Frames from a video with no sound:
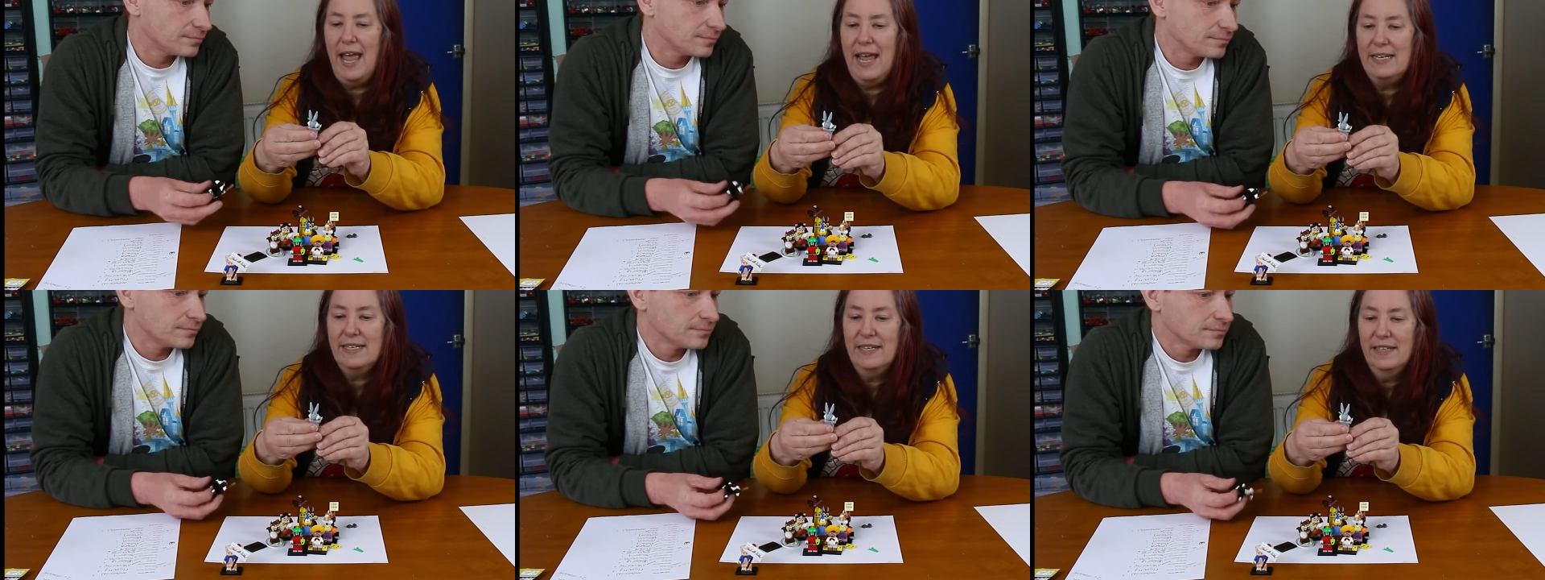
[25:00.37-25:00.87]

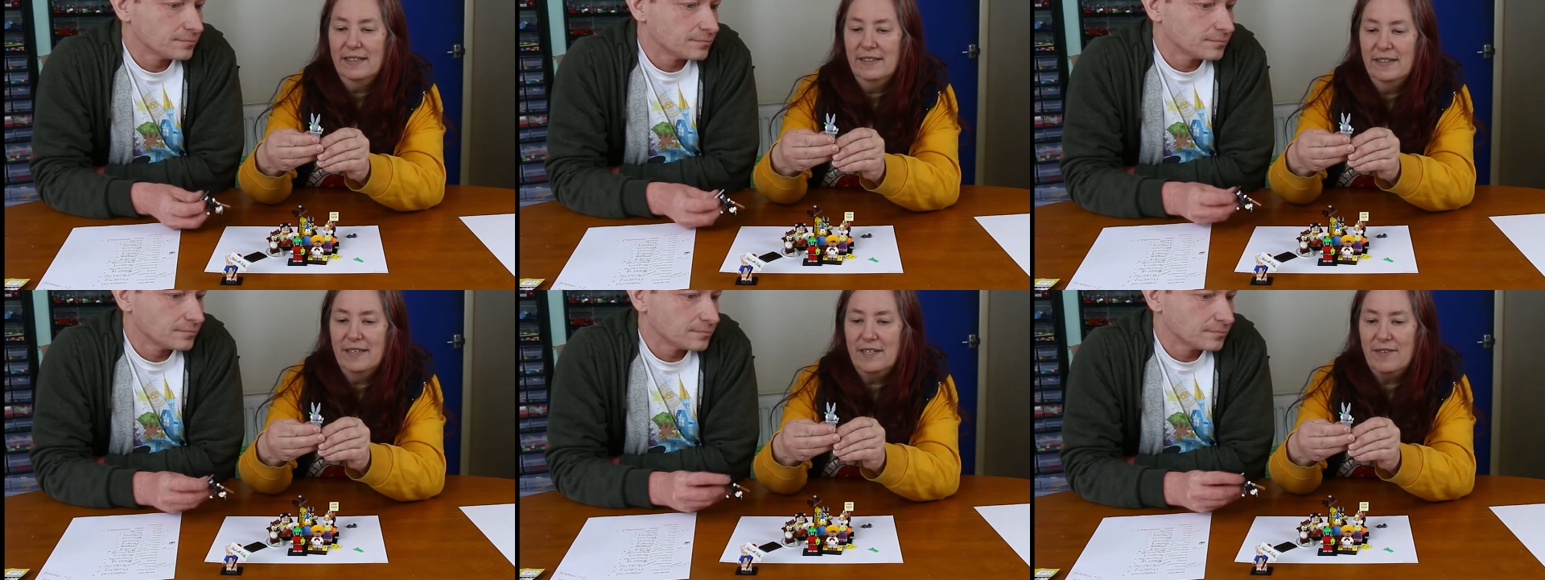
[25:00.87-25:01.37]
Speaker 1: head.
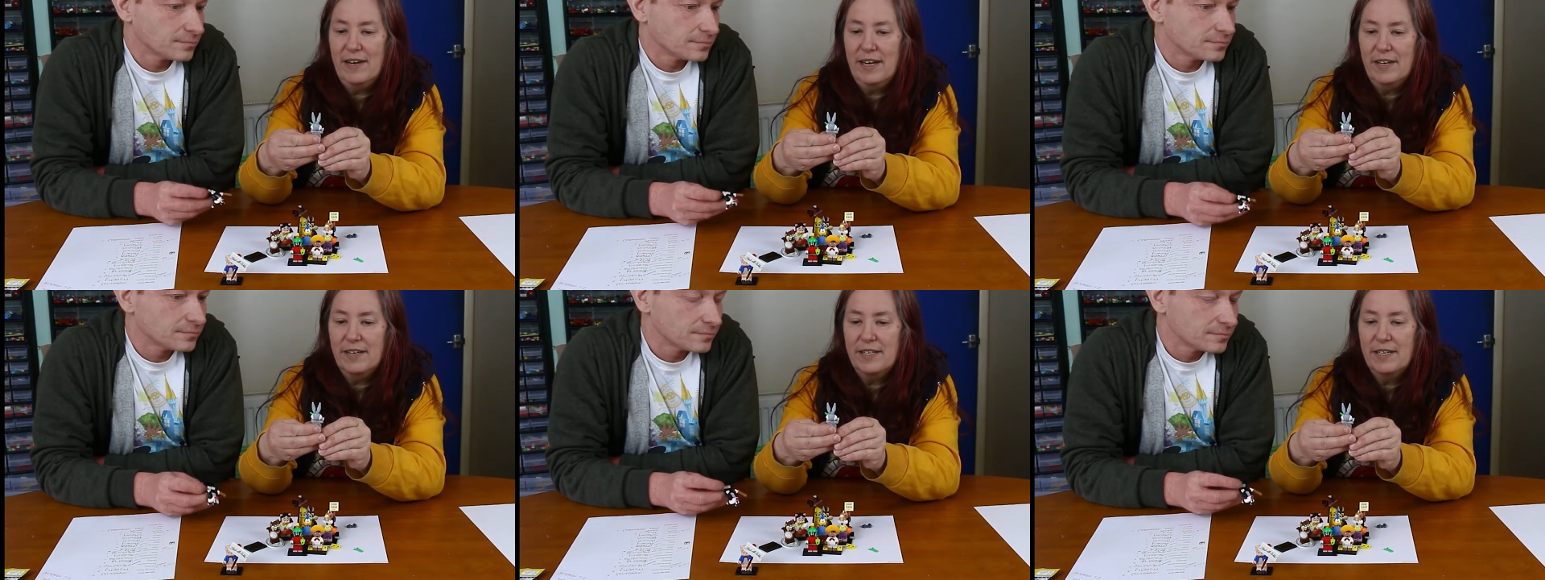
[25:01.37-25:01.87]
That's
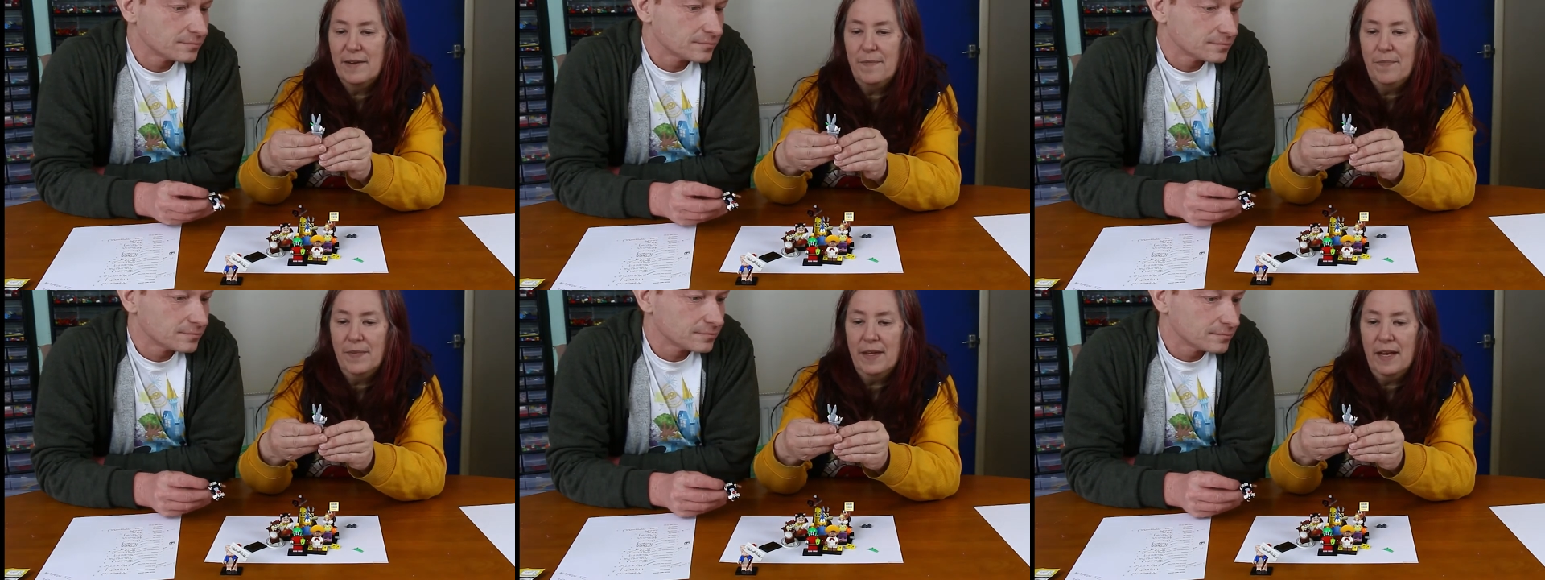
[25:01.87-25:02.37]
really good.
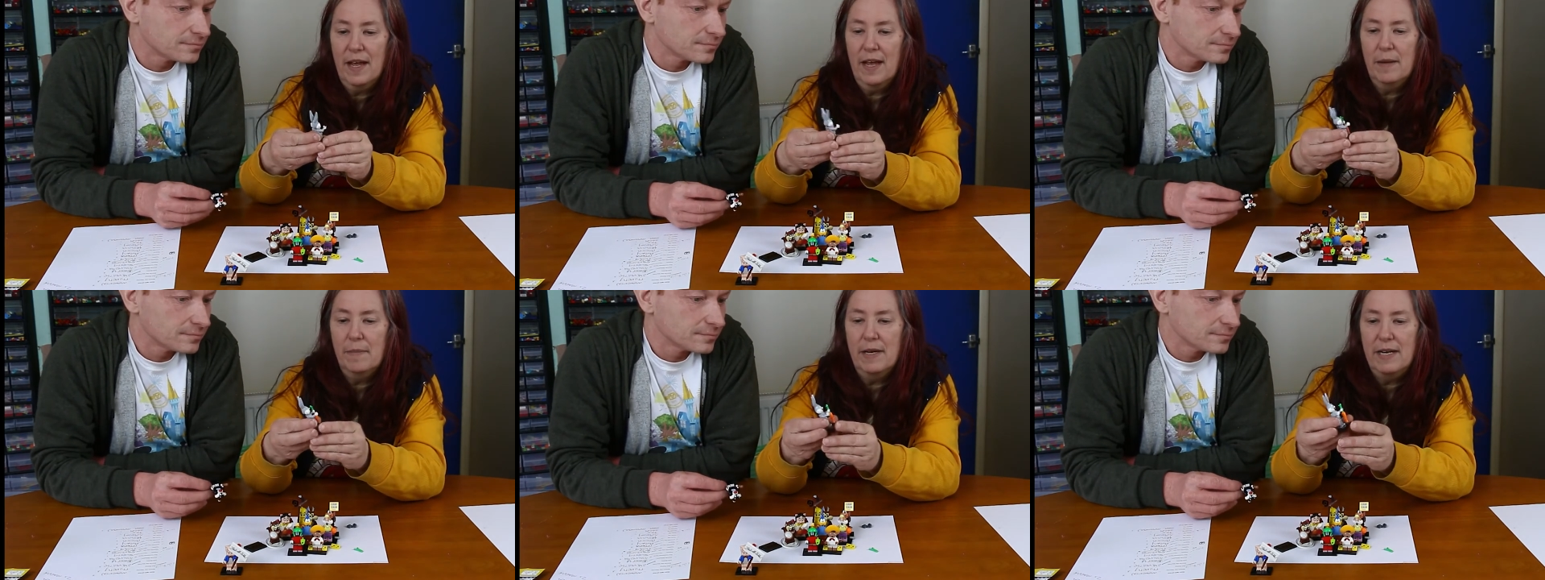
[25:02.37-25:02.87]

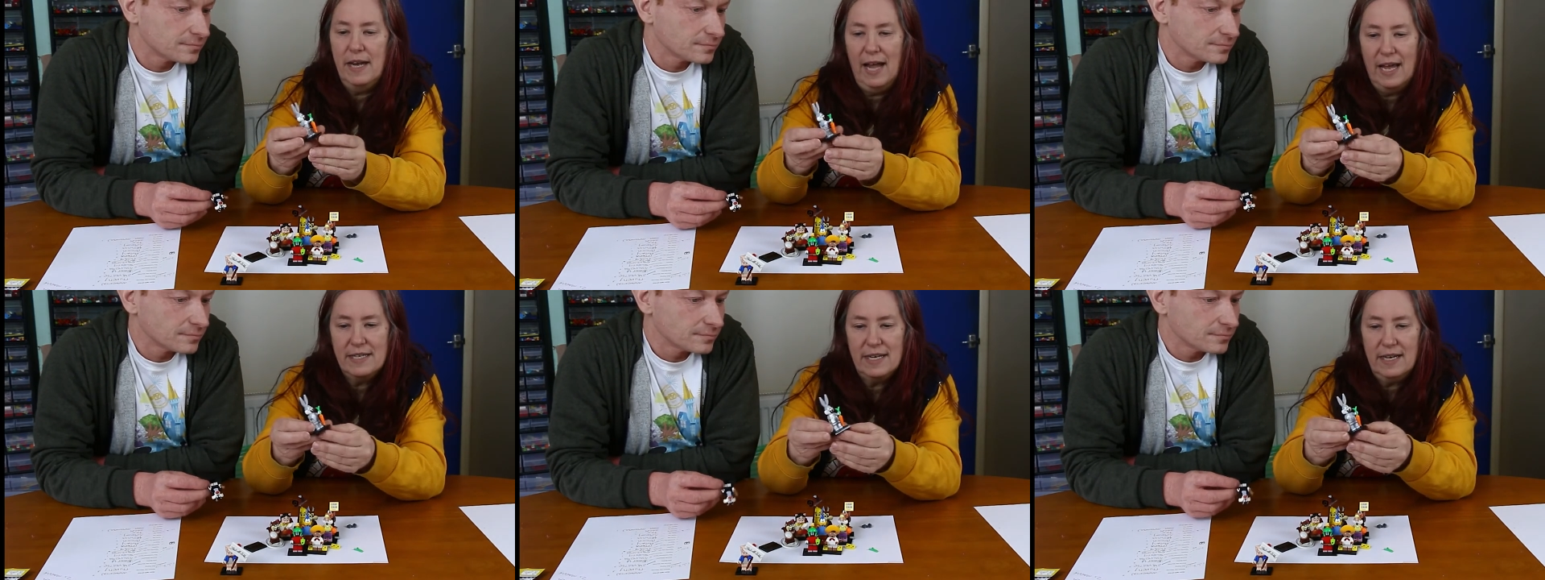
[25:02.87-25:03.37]
Um, and he
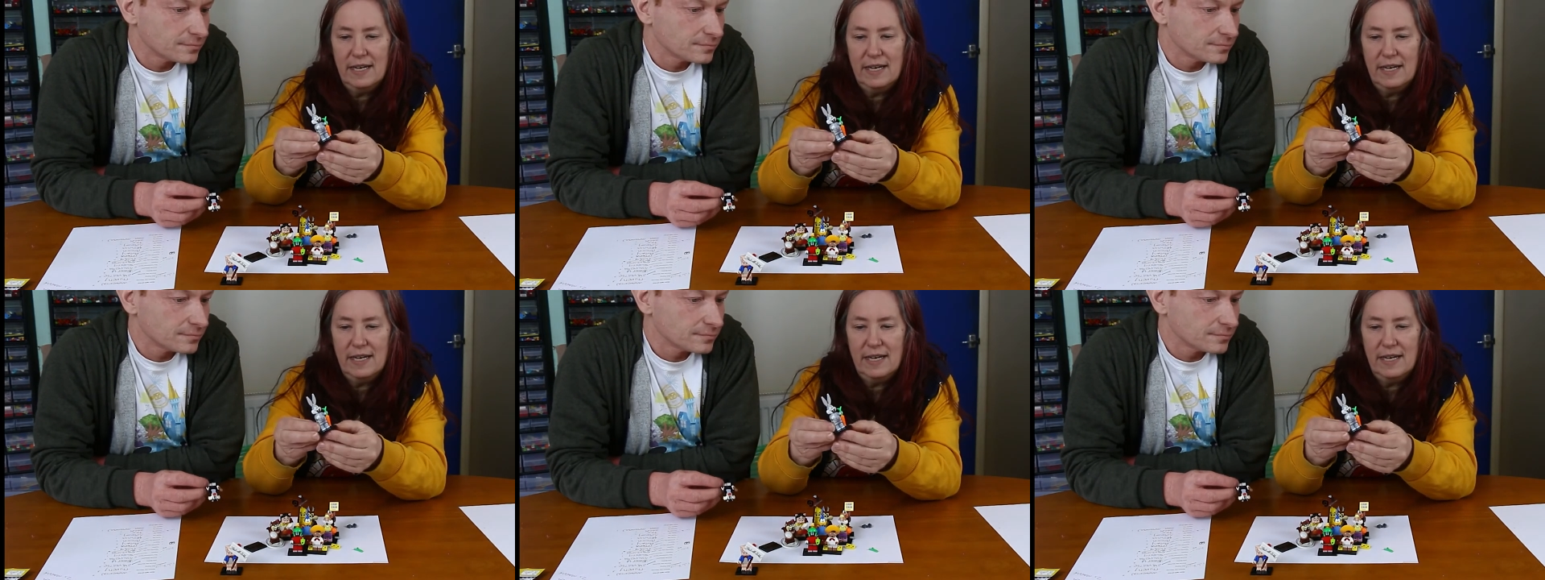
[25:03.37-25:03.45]
has a,